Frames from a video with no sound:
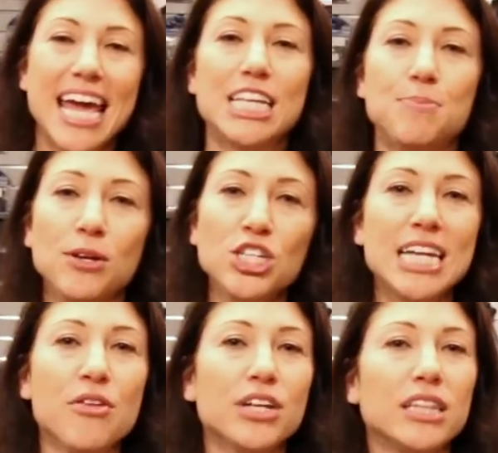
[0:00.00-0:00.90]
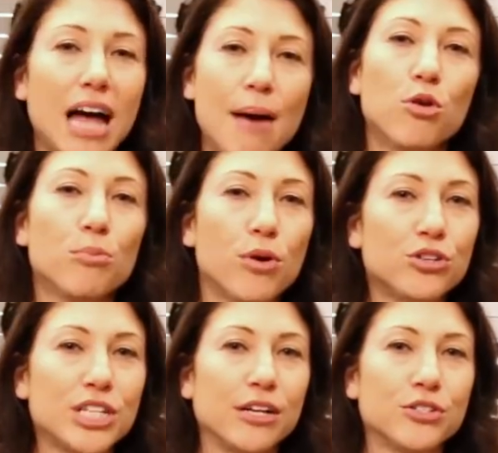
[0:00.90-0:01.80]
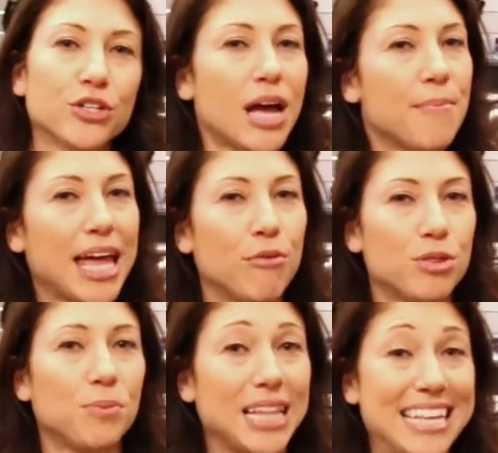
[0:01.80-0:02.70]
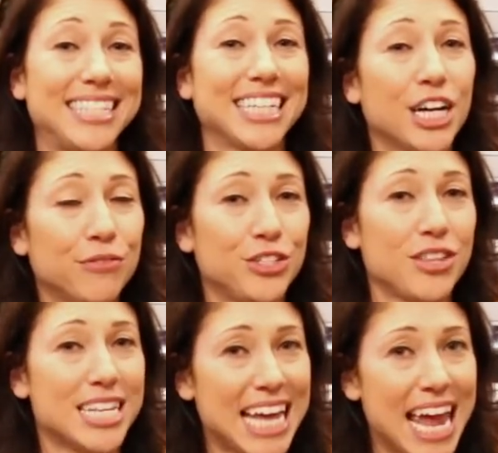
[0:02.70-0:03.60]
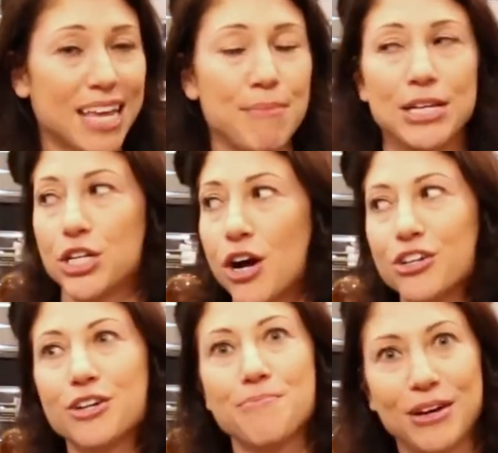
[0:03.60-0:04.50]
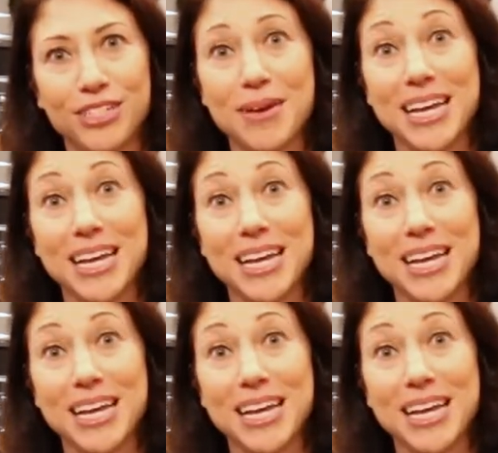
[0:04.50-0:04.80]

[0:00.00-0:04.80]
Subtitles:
especially now that a lot more motorcycles are coming out with plastic covers on the tank. It makes it harder to mount a